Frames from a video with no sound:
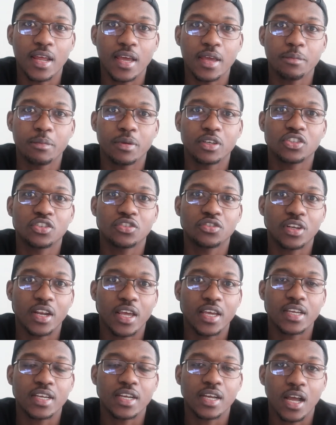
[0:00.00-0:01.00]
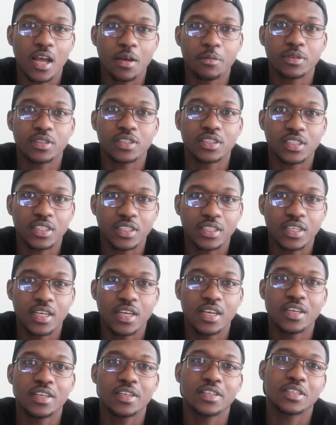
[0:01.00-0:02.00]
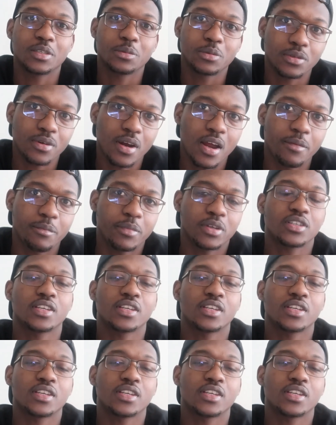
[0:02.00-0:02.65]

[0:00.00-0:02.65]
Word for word: All right, make sure you like, comment, share, and subscribe.